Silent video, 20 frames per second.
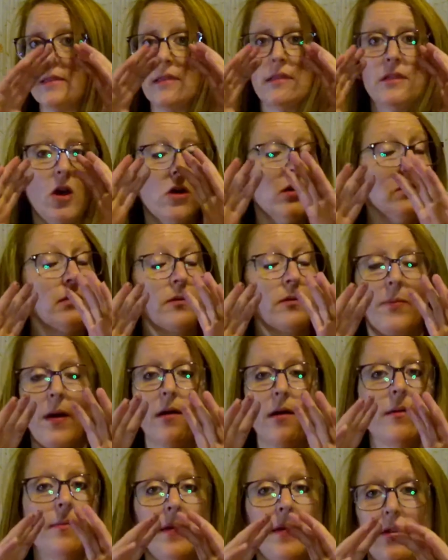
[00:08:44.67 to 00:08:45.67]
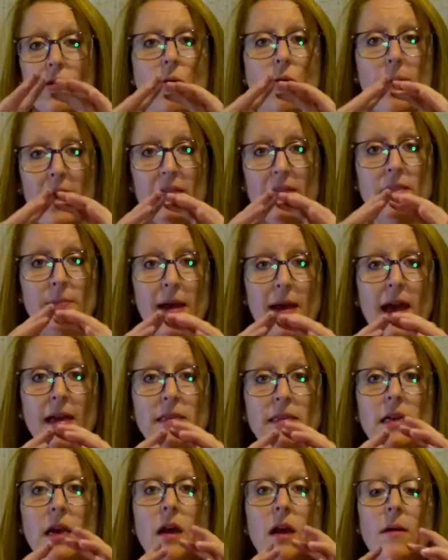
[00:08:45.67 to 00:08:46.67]
Those would probably be your best bet,
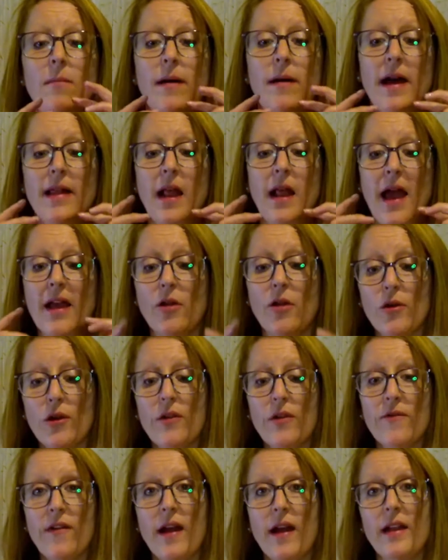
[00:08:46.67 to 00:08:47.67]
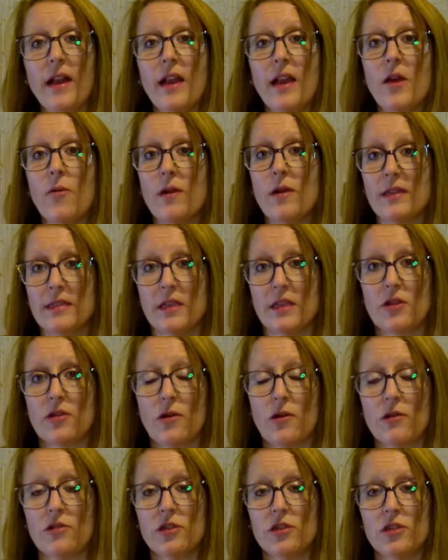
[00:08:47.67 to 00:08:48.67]
but I couldn't find any when I was at the
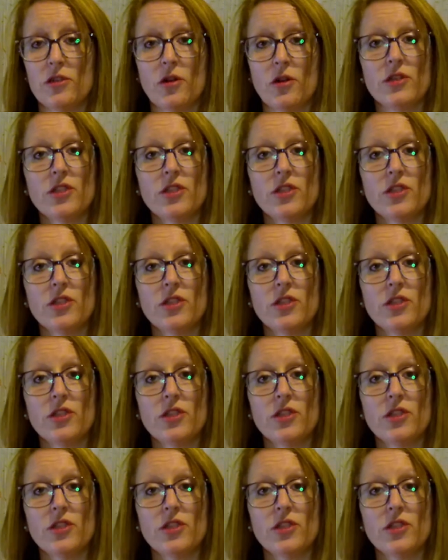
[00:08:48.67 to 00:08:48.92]
grocery store,